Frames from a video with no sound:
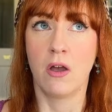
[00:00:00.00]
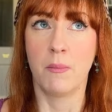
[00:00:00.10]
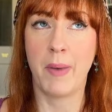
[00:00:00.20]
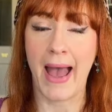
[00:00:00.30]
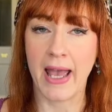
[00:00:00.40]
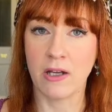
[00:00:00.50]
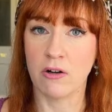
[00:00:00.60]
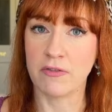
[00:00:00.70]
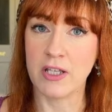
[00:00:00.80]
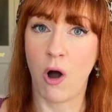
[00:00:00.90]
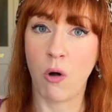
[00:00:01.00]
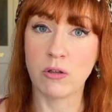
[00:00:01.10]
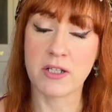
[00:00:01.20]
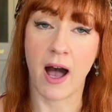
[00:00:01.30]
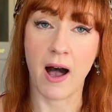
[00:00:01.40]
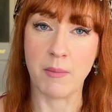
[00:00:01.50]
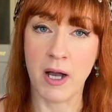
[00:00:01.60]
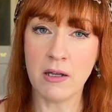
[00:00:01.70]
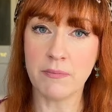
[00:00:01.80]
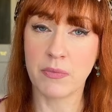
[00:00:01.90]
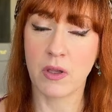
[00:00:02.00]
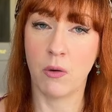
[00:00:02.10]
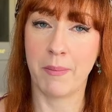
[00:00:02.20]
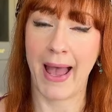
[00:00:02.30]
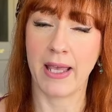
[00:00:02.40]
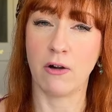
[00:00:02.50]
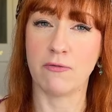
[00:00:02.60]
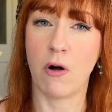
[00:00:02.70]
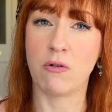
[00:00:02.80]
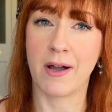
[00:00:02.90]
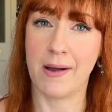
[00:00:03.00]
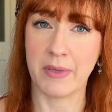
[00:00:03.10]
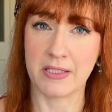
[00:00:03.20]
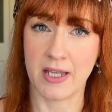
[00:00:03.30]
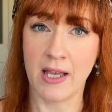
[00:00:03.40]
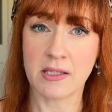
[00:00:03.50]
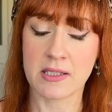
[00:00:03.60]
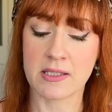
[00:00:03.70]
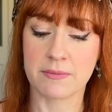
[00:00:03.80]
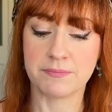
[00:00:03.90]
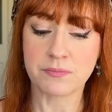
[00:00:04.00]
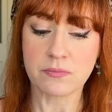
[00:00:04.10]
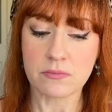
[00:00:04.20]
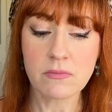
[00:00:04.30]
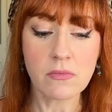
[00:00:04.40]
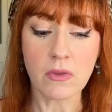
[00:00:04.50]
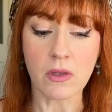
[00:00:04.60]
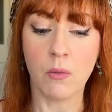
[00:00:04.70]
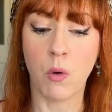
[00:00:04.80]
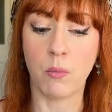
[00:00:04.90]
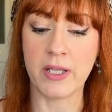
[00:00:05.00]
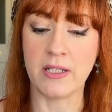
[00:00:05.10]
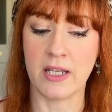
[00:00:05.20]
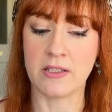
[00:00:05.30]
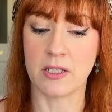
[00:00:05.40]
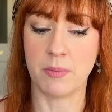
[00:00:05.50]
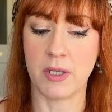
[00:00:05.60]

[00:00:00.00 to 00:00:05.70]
paying off the old karma and paying off old karmic debts. What we need to be